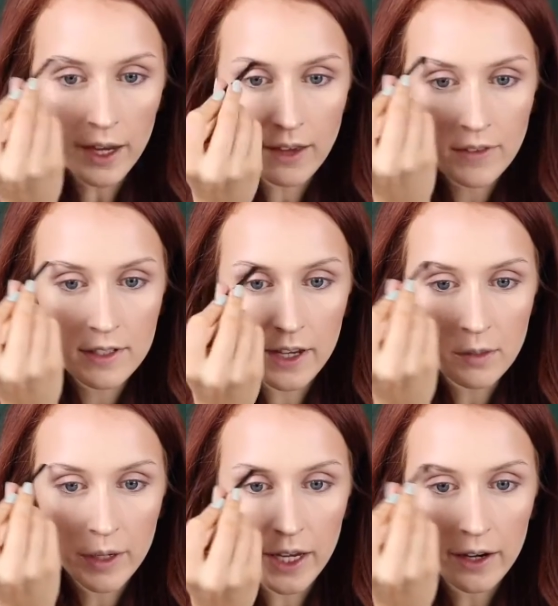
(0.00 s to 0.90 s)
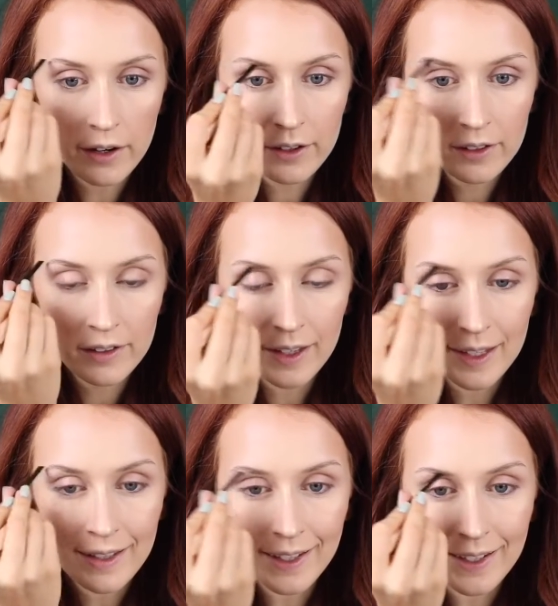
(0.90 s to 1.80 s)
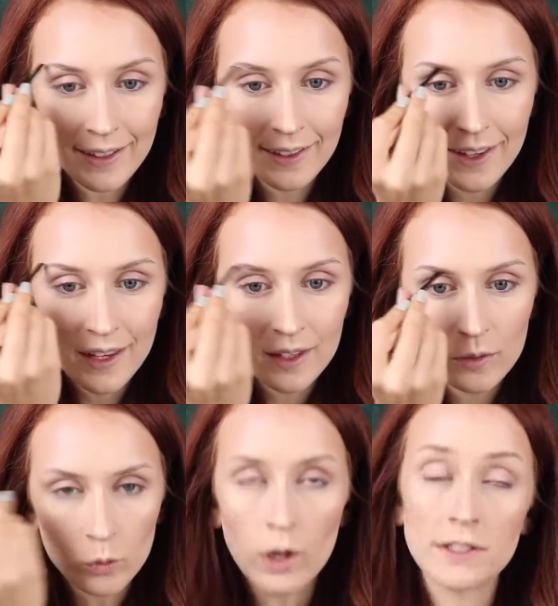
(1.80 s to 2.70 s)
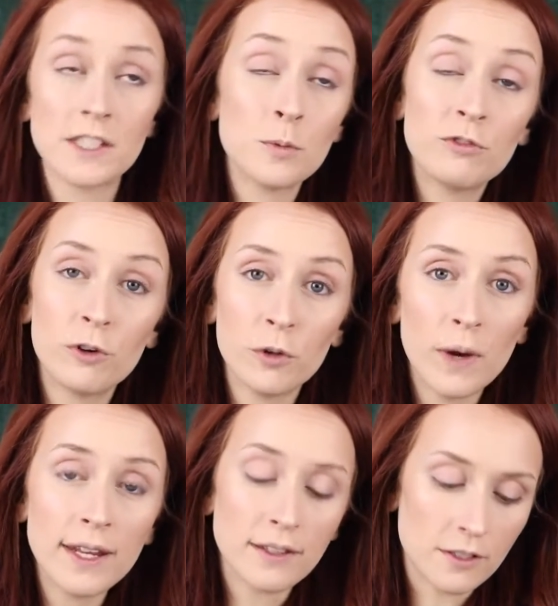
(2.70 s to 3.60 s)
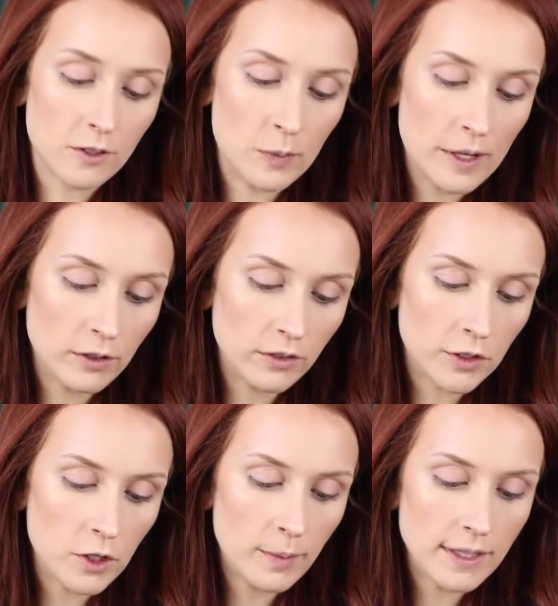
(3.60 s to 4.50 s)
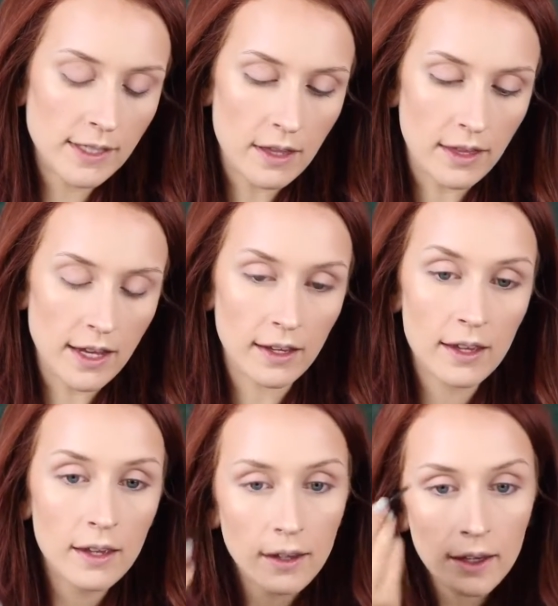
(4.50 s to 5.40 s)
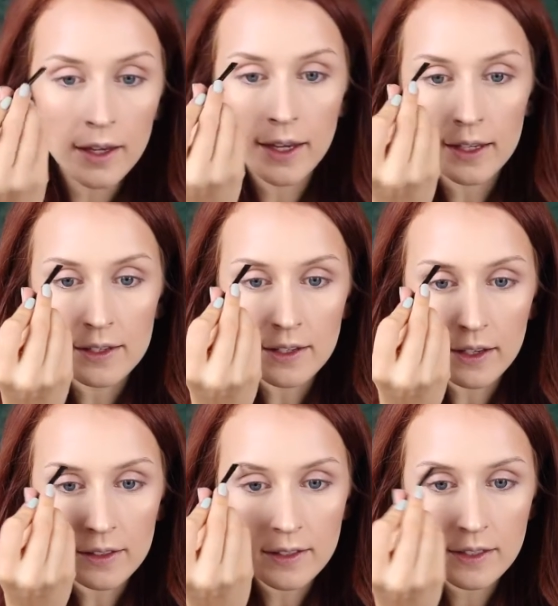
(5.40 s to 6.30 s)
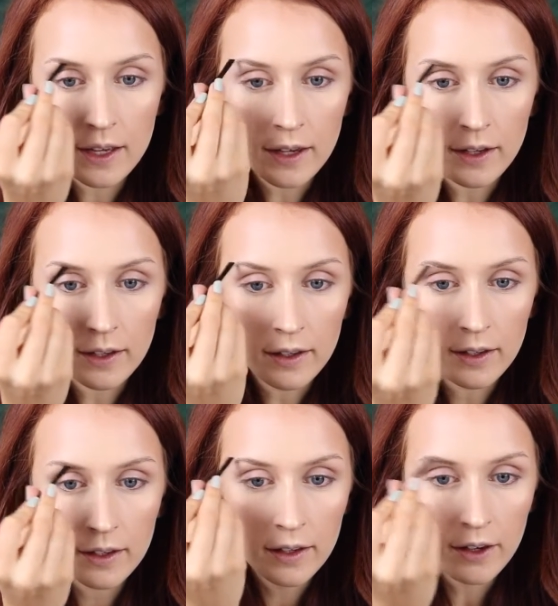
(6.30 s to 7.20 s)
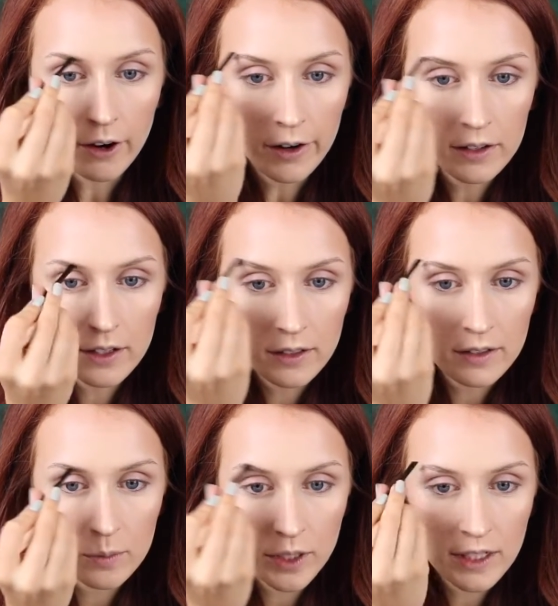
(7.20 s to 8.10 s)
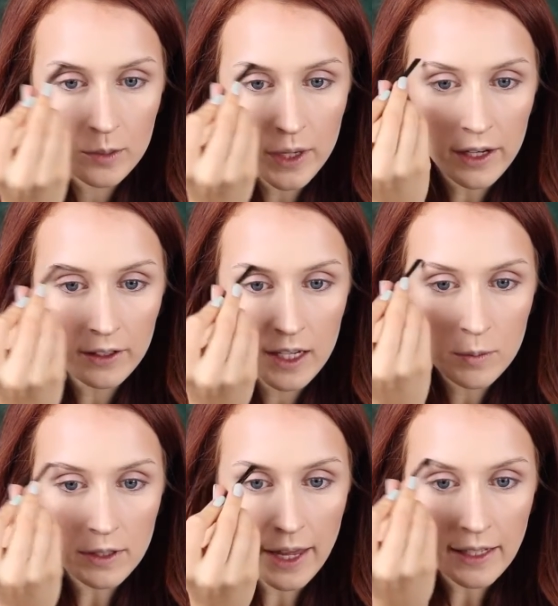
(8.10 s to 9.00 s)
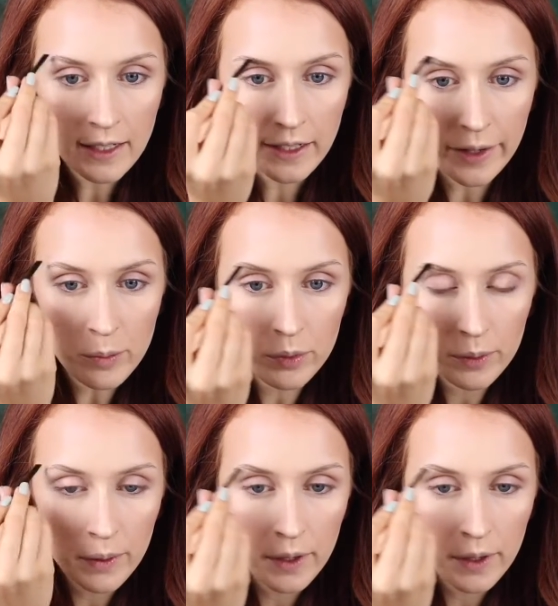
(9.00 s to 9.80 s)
I haven't dyed my hair in like, well, since before the wedding, so it's been over 2 months, I think. And it's hard because my hair keeps lightening up